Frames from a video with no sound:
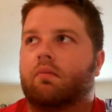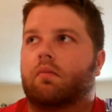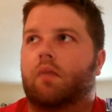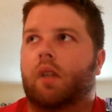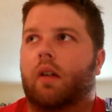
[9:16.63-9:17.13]

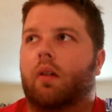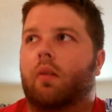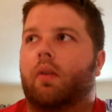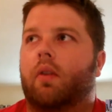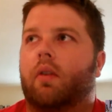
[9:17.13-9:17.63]
yeah,
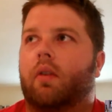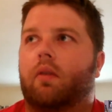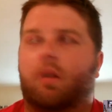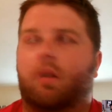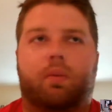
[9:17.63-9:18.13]
almost
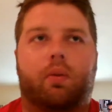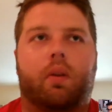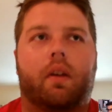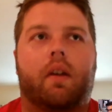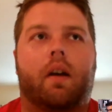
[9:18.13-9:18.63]
you know
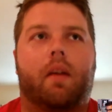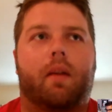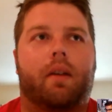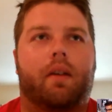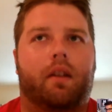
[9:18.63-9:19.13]

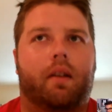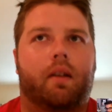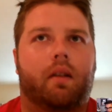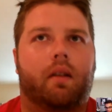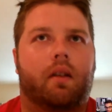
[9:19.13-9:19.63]

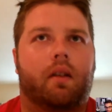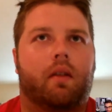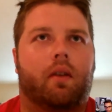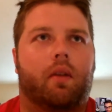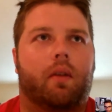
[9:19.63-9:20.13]
predominantly
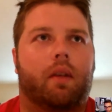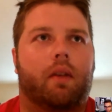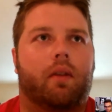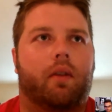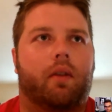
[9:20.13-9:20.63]
farmhouse
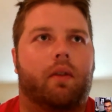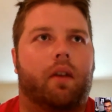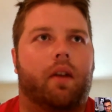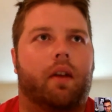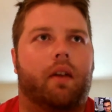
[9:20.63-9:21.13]
driven, while
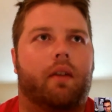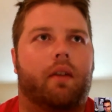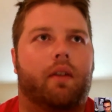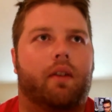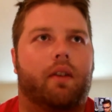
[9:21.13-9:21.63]
the other
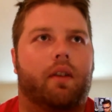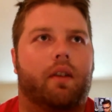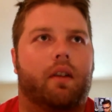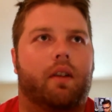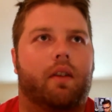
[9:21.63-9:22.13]

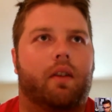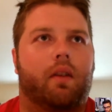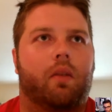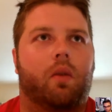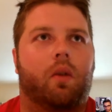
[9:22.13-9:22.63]
facility is a
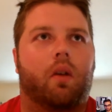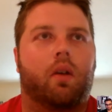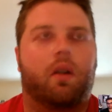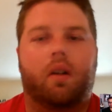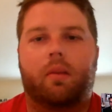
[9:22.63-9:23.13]
little more
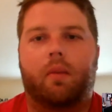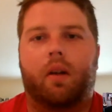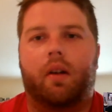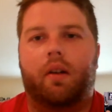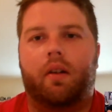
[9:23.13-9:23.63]

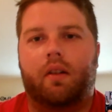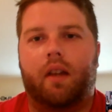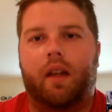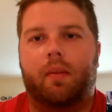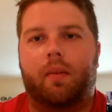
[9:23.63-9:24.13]
modern and
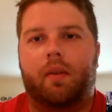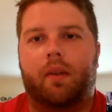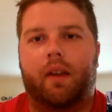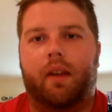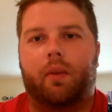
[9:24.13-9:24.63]
capable, and
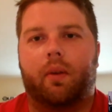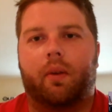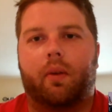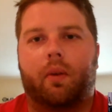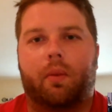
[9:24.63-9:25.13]
that's really
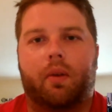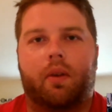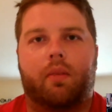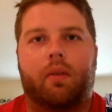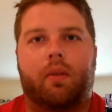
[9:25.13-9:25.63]
where we
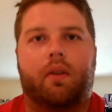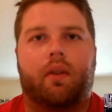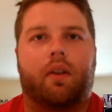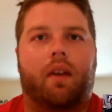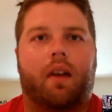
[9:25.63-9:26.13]
produce most of
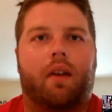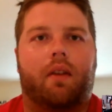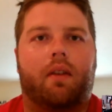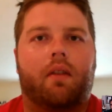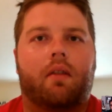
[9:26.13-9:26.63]
our stouts.